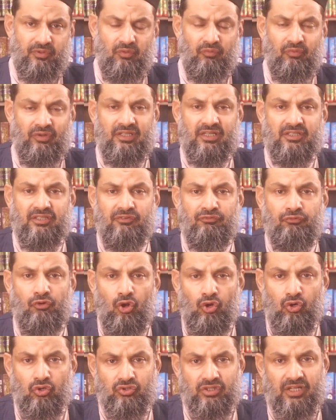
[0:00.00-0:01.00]
whether they
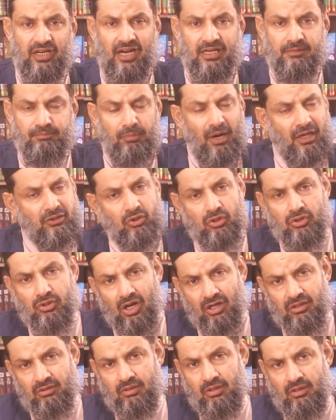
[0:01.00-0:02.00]
followed the right path or
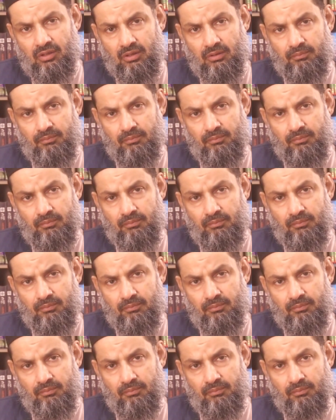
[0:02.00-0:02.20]
not,